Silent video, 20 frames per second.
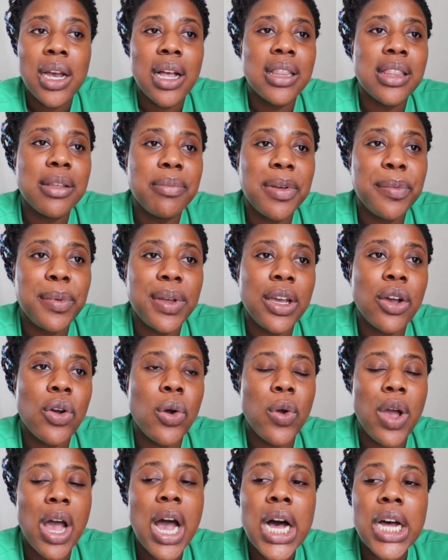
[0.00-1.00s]
And then maybe
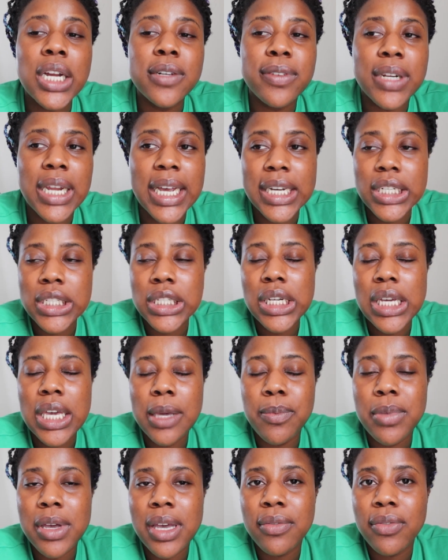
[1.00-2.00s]
go out for like a
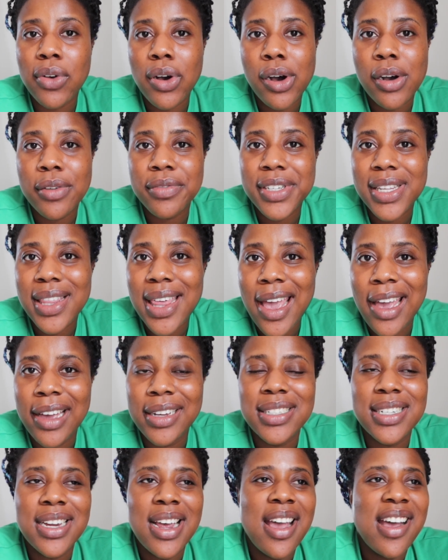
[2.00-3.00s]
cheeky bev after
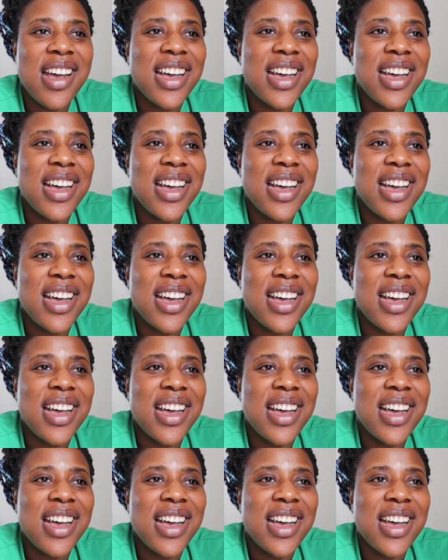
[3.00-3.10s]
that.